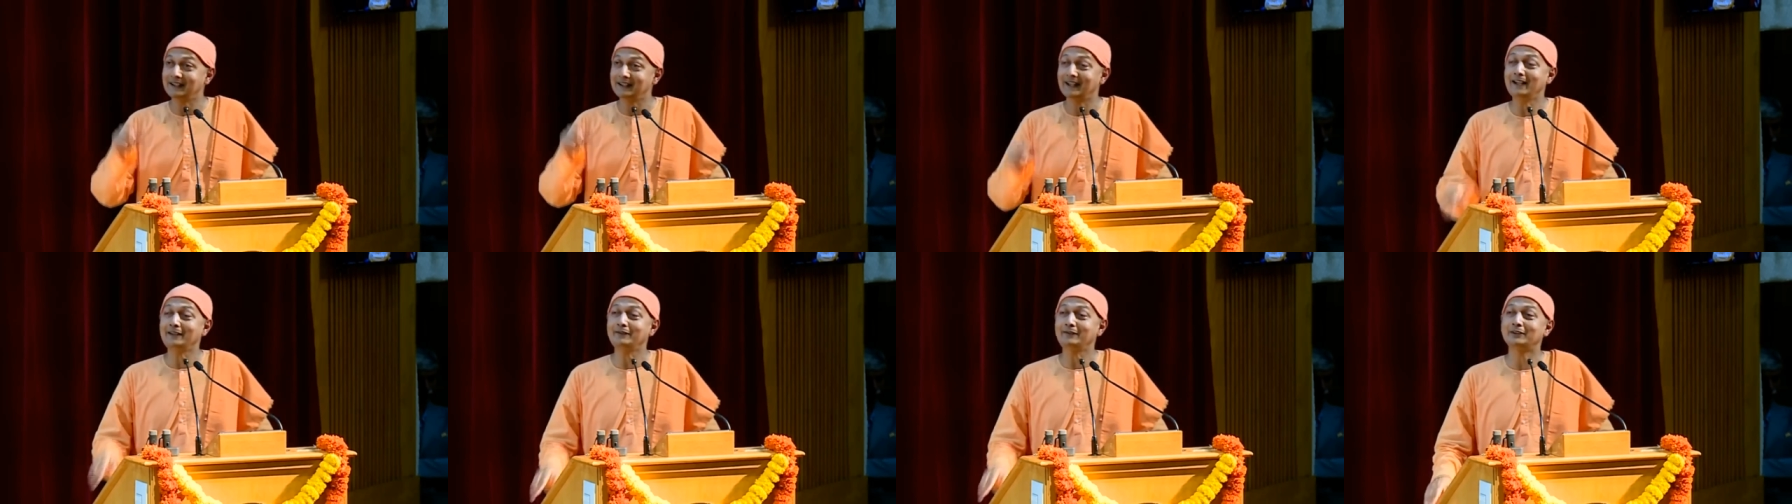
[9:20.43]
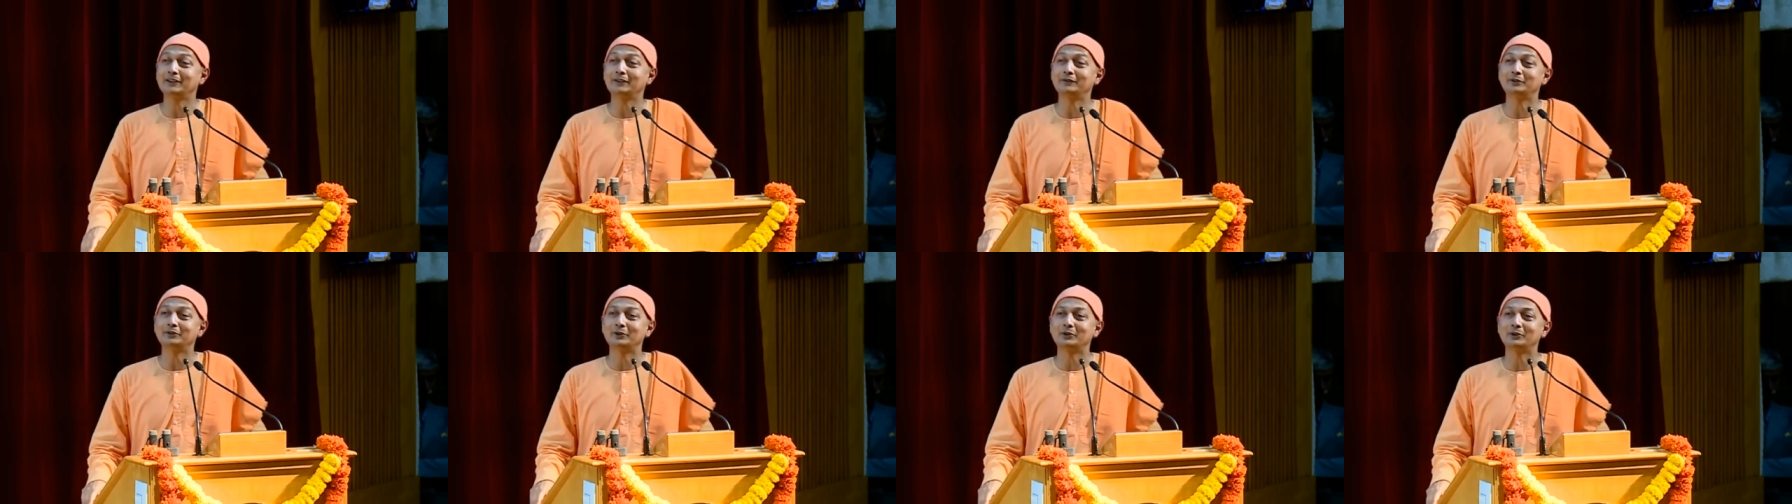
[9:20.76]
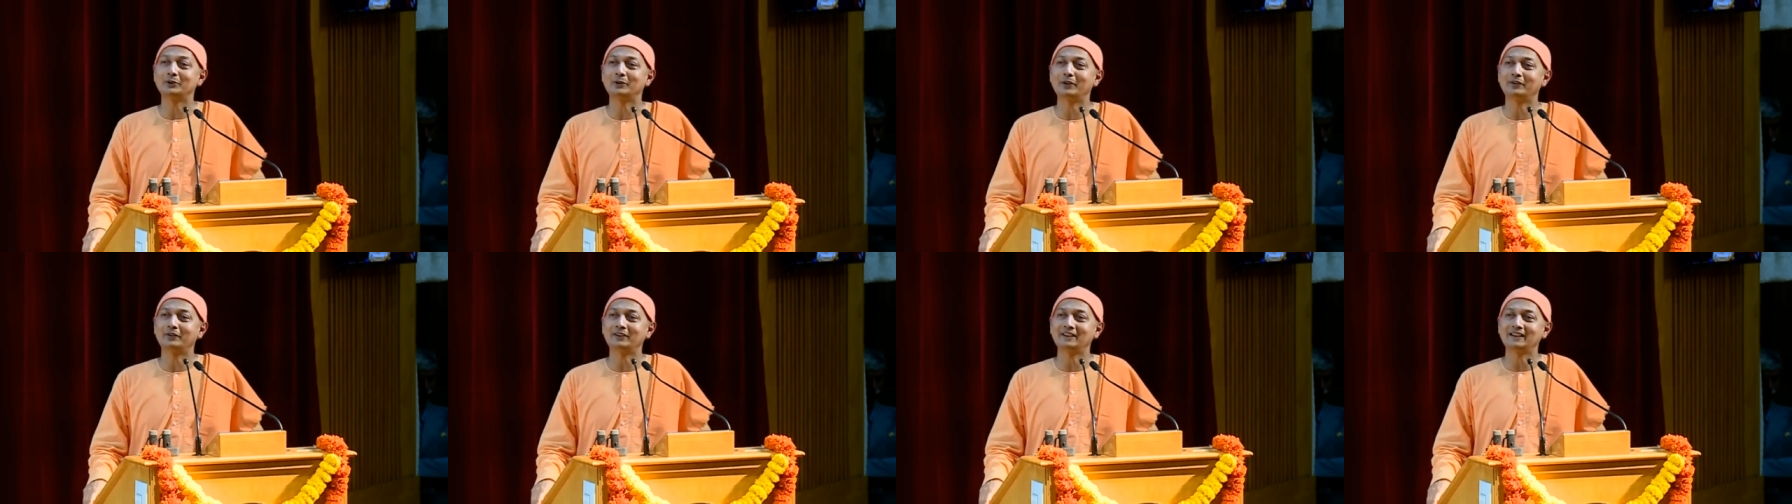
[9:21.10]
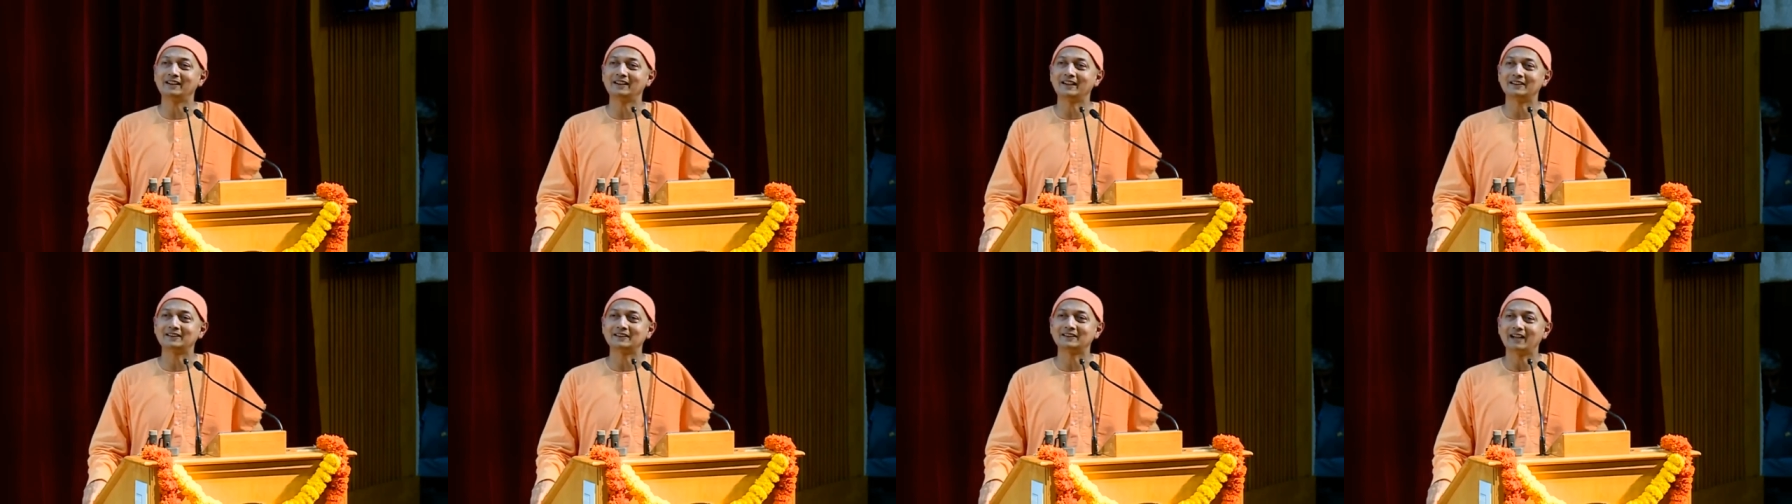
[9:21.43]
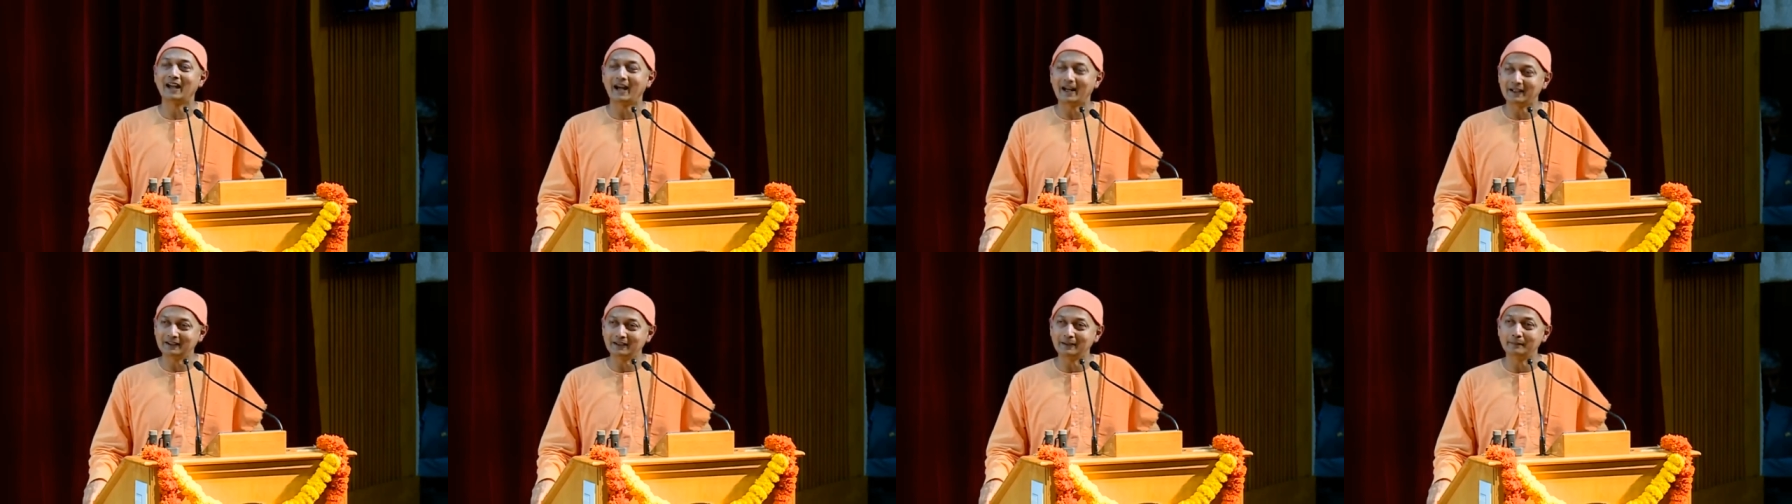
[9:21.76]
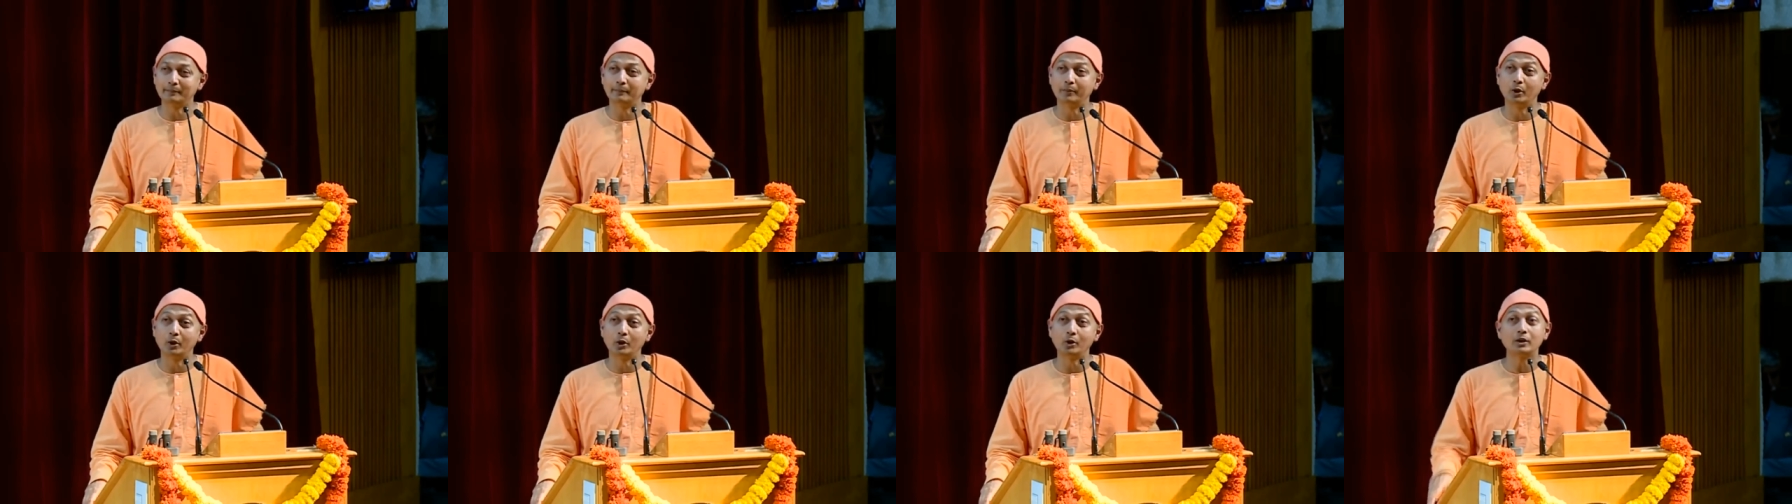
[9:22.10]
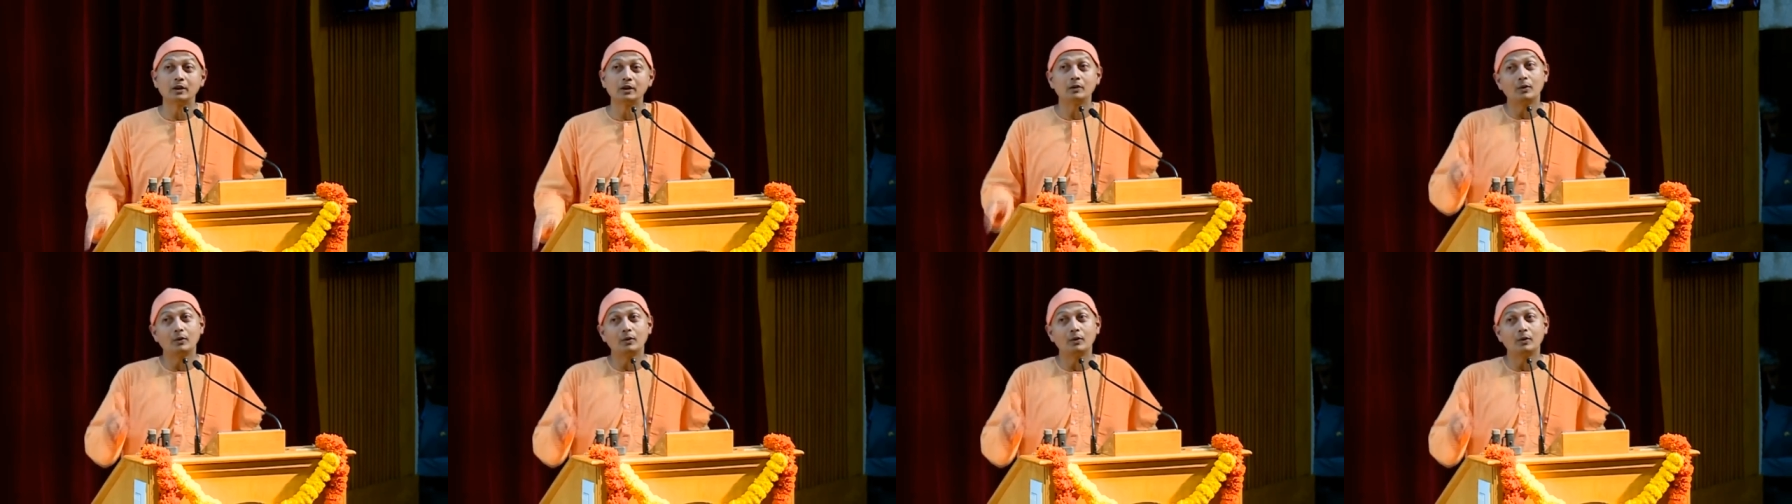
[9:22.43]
lives of those who have realized. Are they bored?